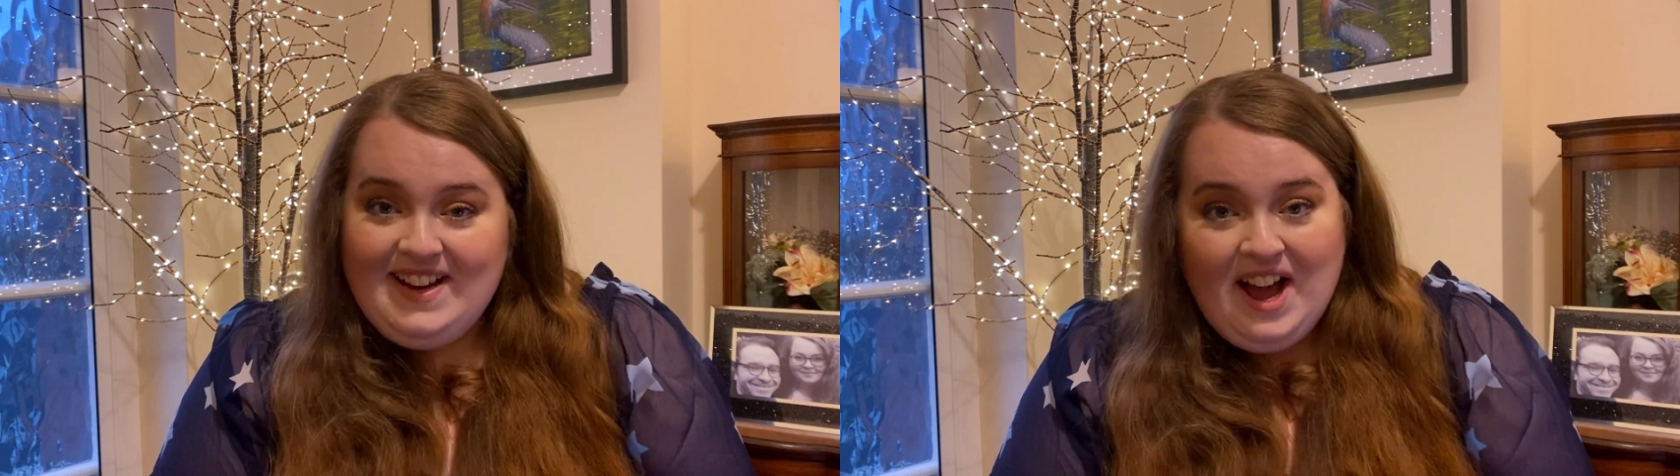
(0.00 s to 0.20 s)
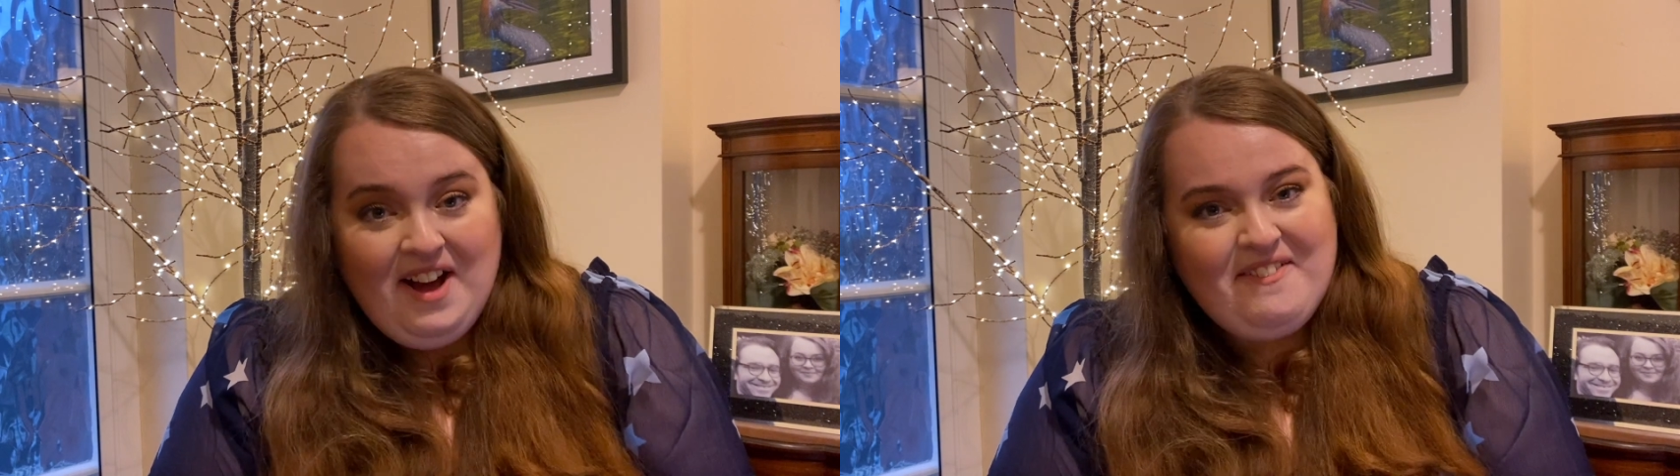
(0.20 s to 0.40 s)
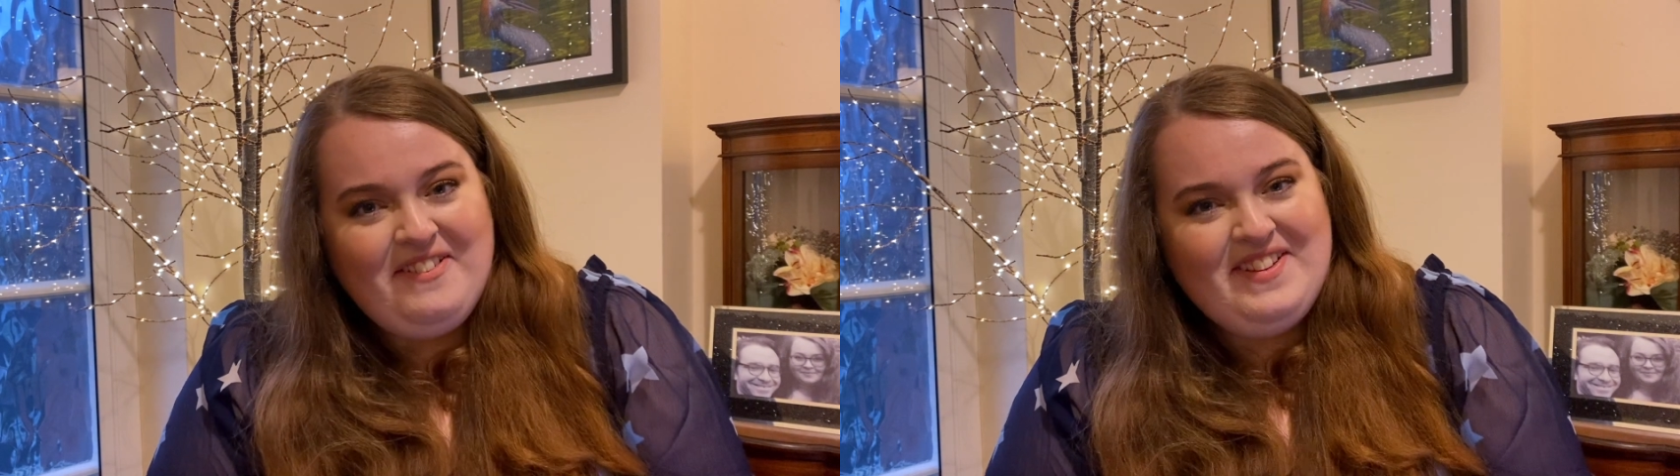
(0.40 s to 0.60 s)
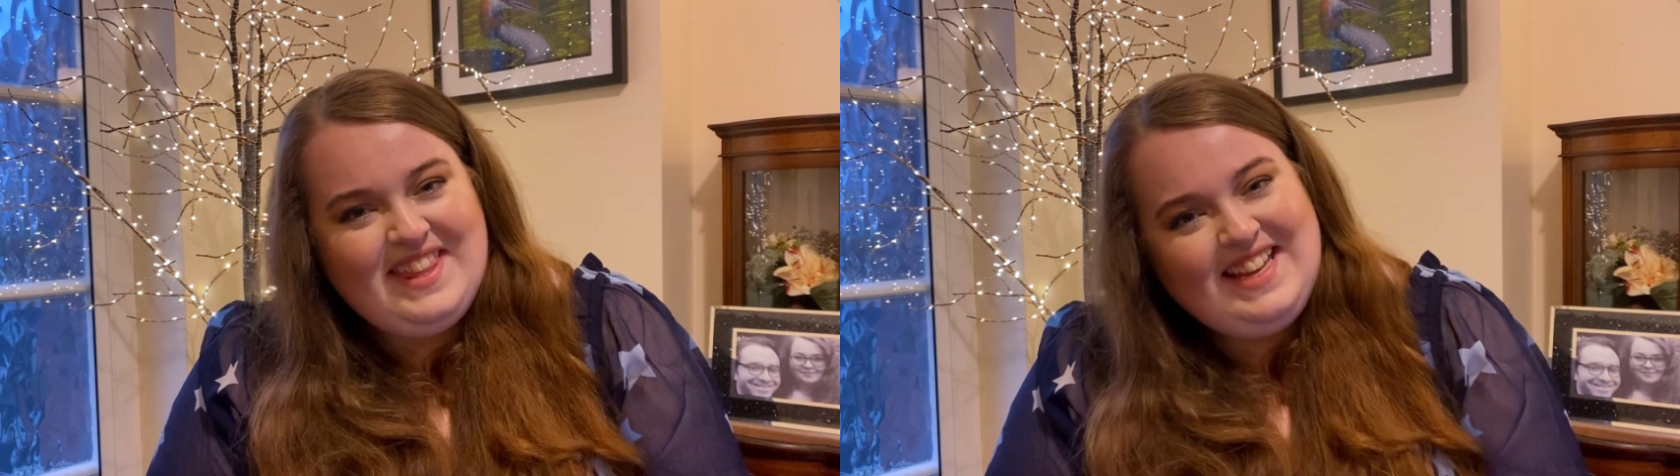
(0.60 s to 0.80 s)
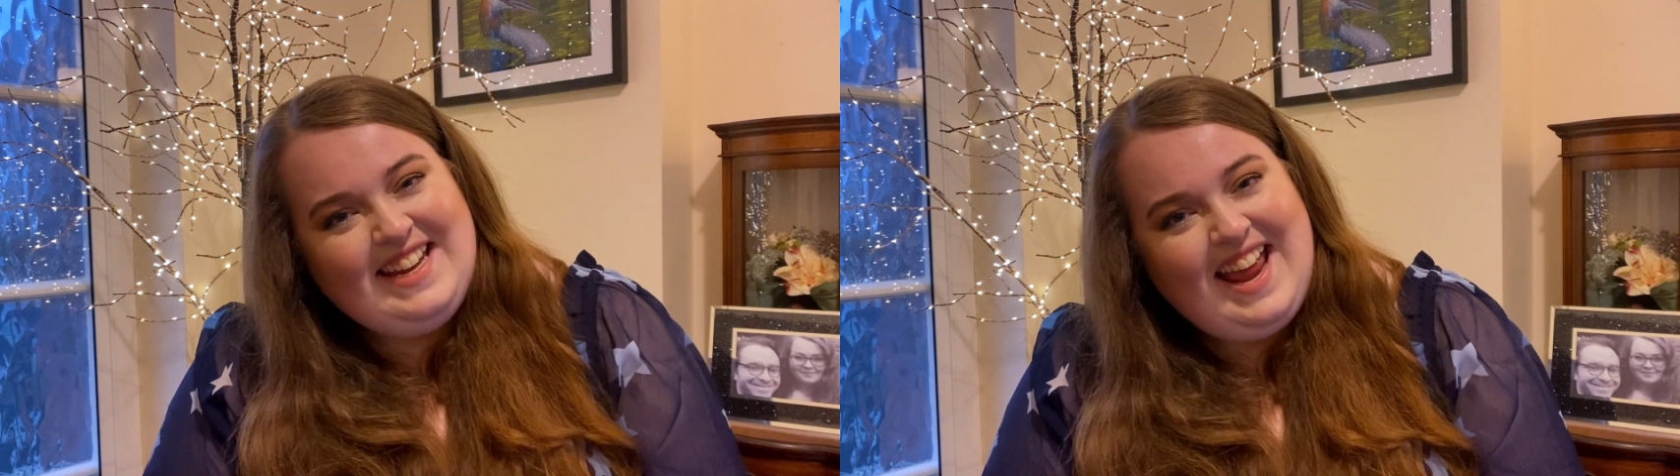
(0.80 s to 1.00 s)
up for
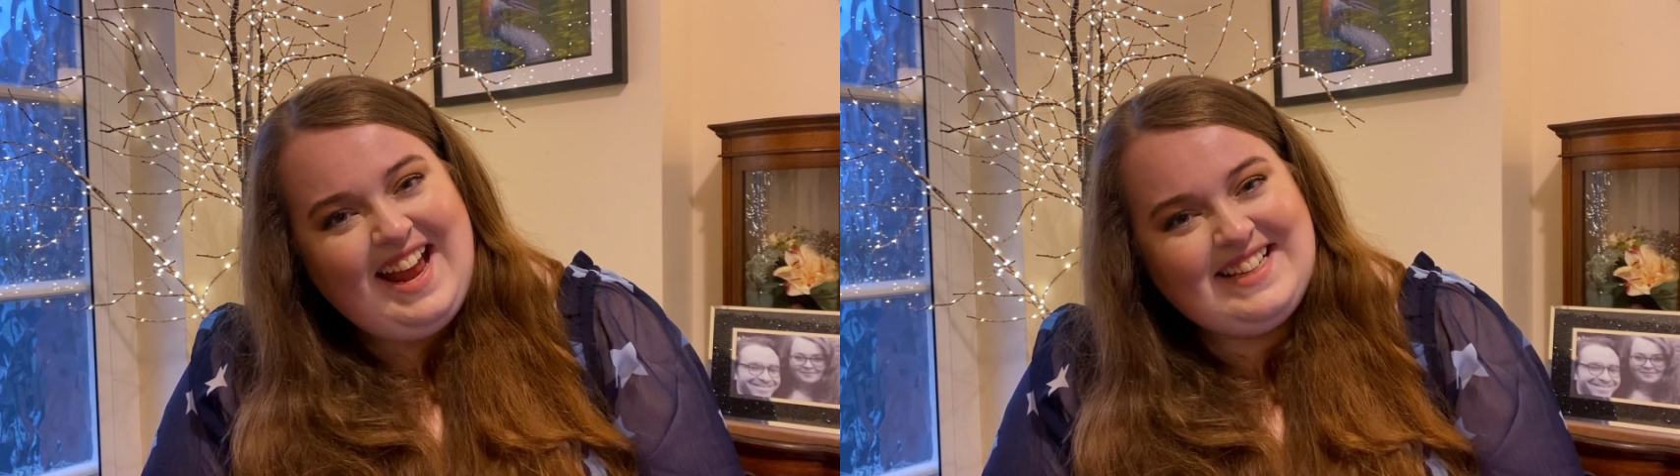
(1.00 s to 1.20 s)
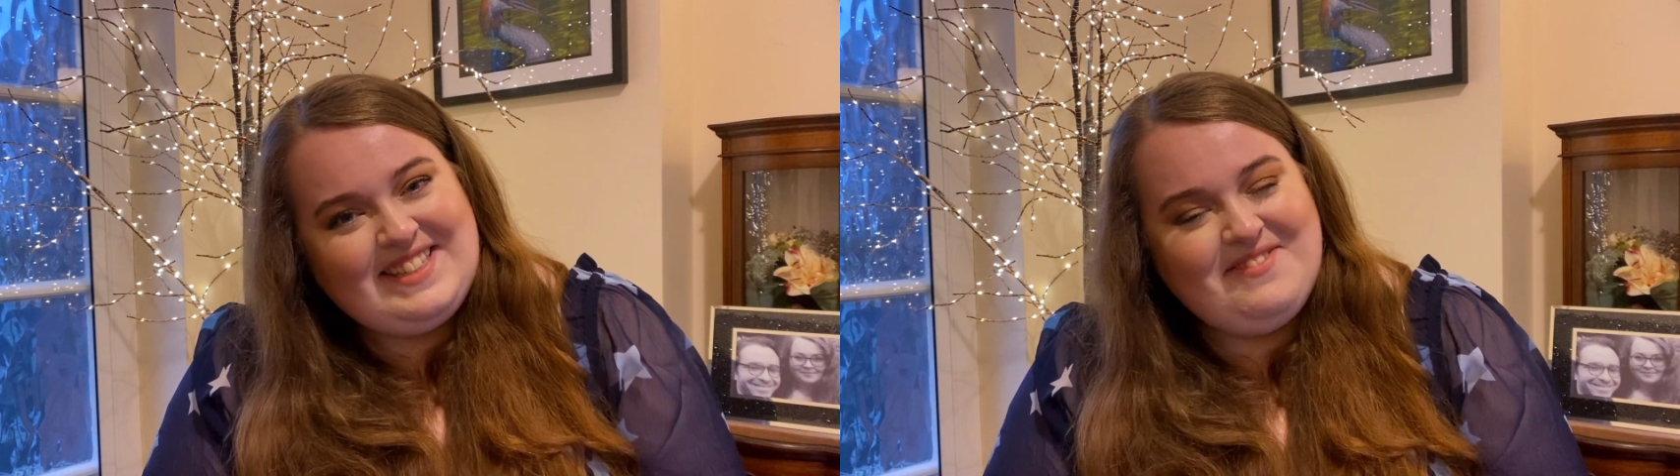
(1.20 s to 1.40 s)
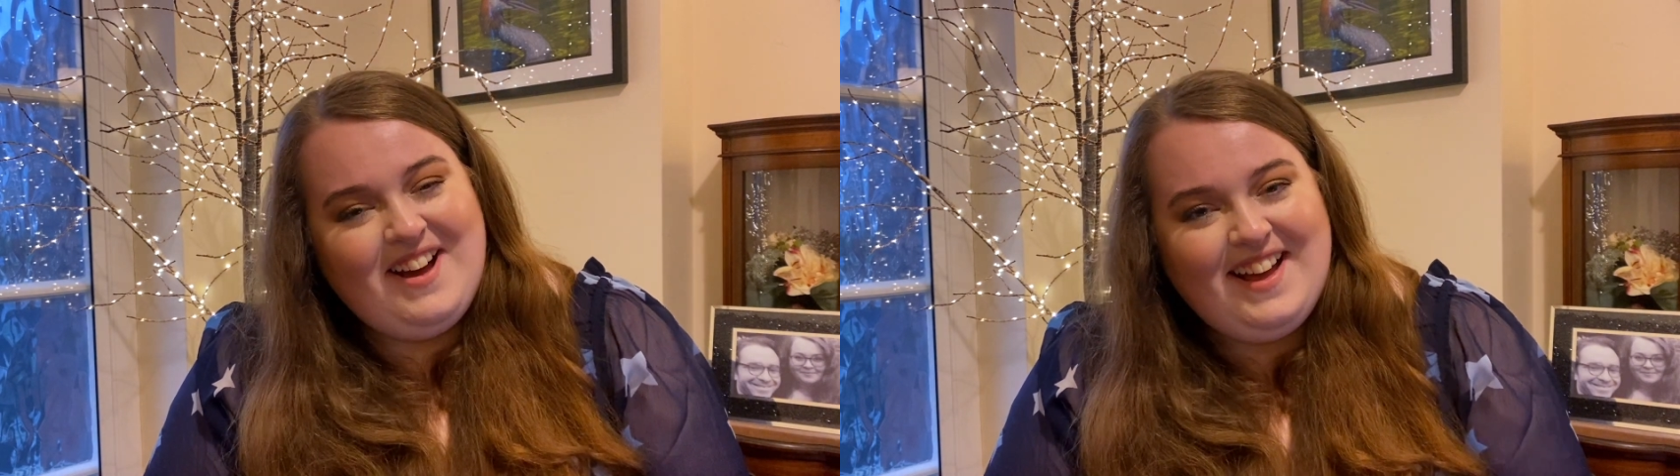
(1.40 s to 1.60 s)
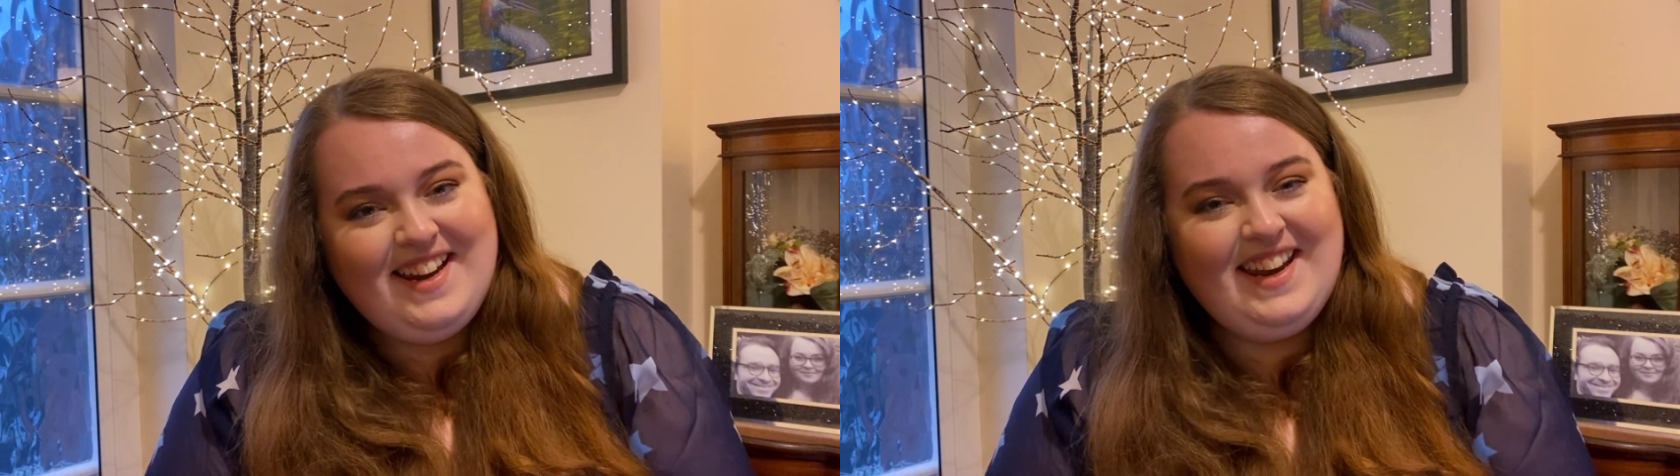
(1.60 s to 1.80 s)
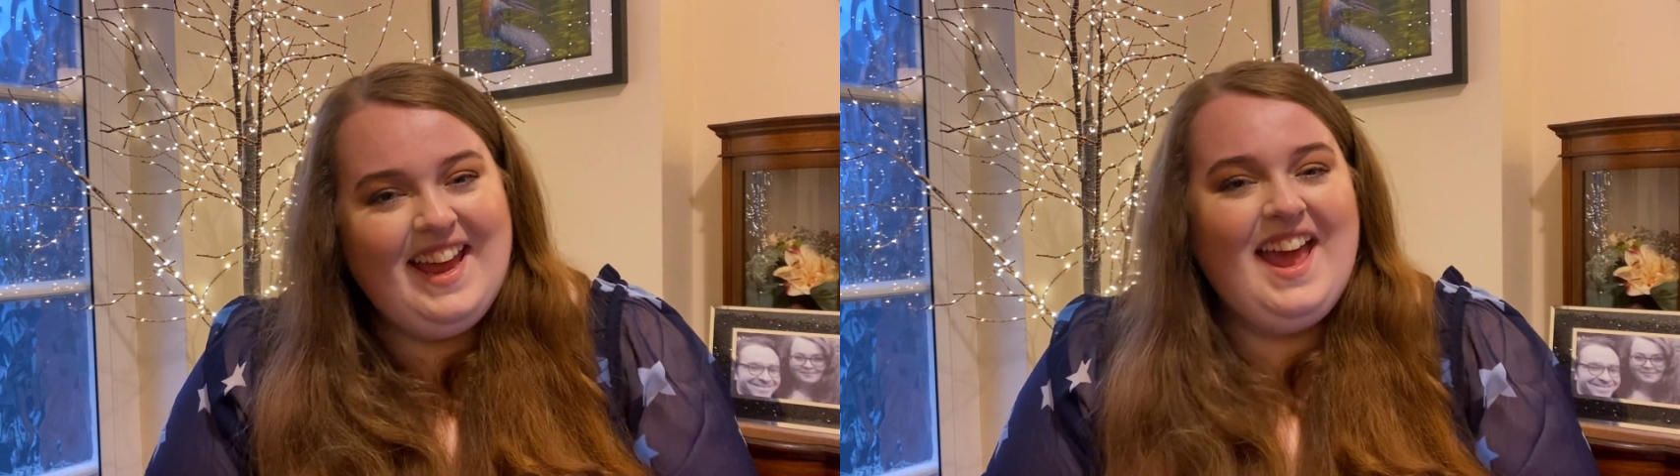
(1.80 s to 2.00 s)
the next
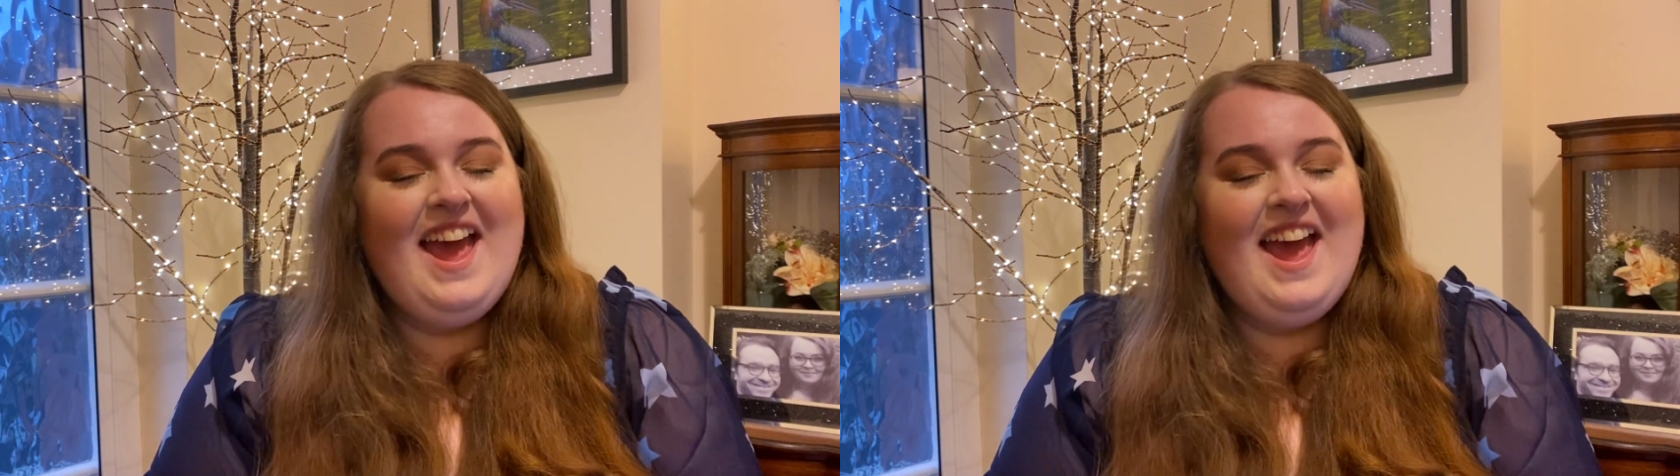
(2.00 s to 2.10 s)
one.